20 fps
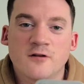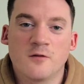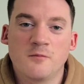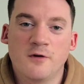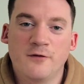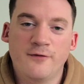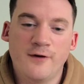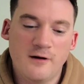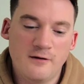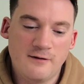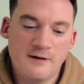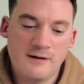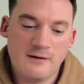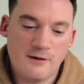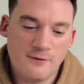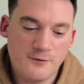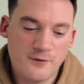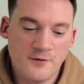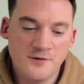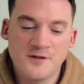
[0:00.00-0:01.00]
got my phone out,
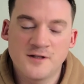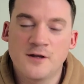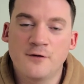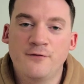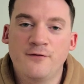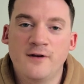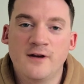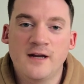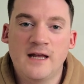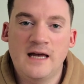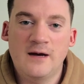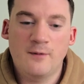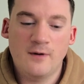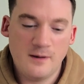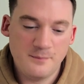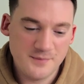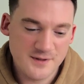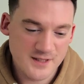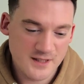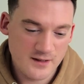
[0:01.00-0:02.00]
I've gone to the Finnair
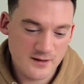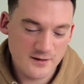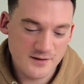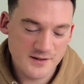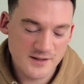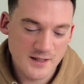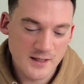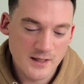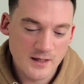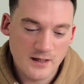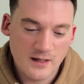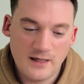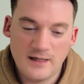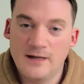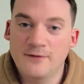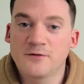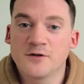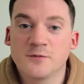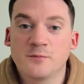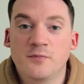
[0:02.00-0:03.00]
website and
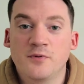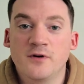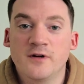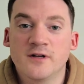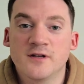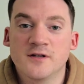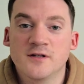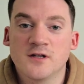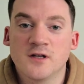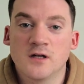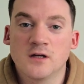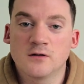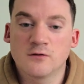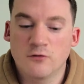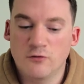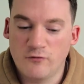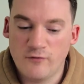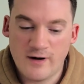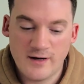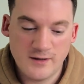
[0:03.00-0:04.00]
I've just put in a search
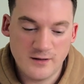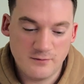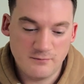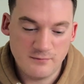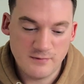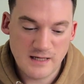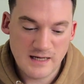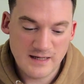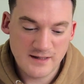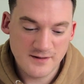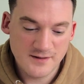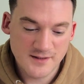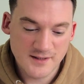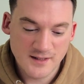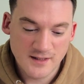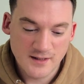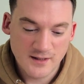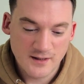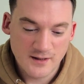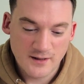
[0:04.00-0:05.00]
for a random date.
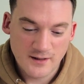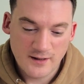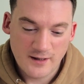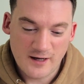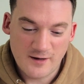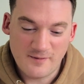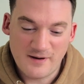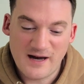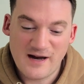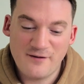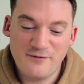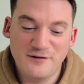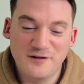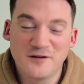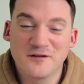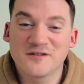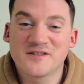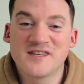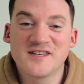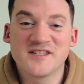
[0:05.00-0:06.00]
I haven't
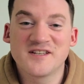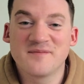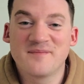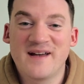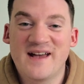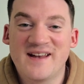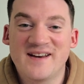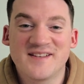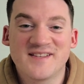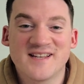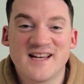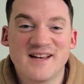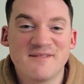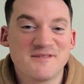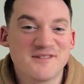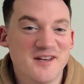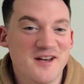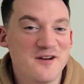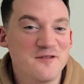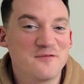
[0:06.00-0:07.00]
looked this up ahead of time,
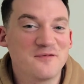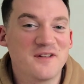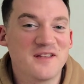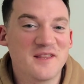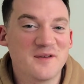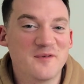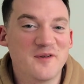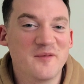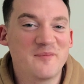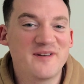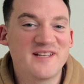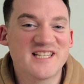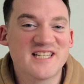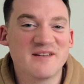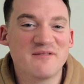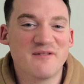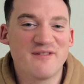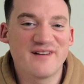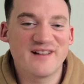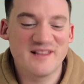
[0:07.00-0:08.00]
so hopefully there will be
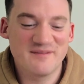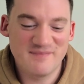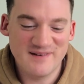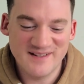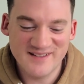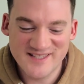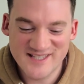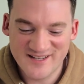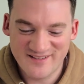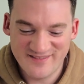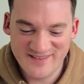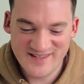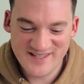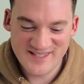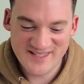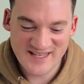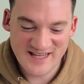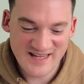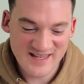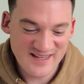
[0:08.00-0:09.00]
some availability on
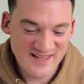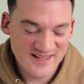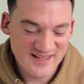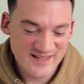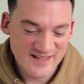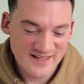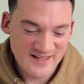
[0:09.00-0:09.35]
this day.